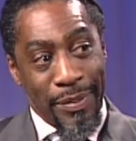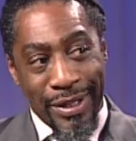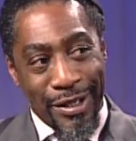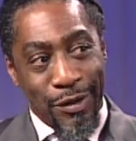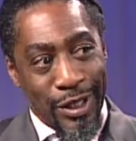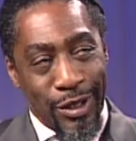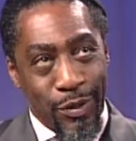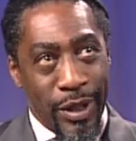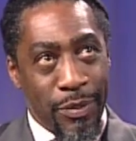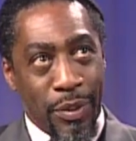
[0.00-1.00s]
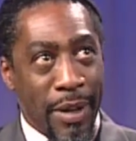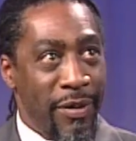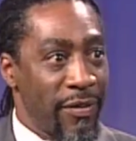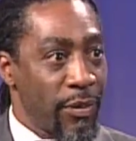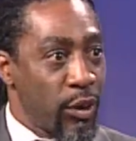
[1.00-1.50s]
because it's what
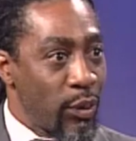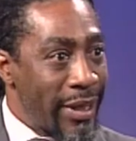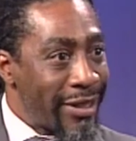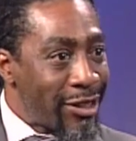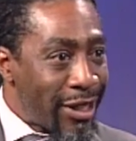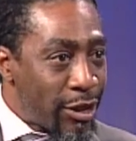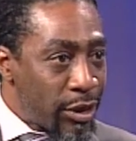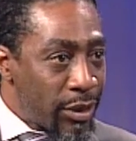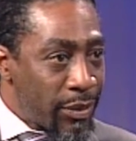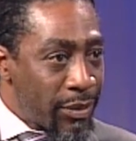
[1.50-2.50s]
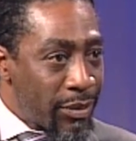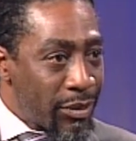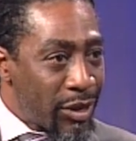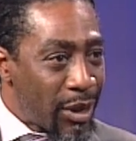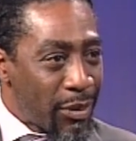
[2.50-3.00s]
probably from three to six
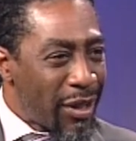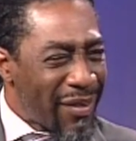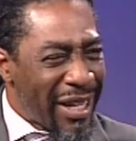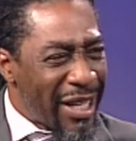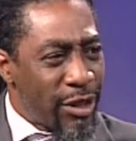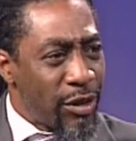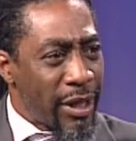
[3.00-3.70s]
something of that nature.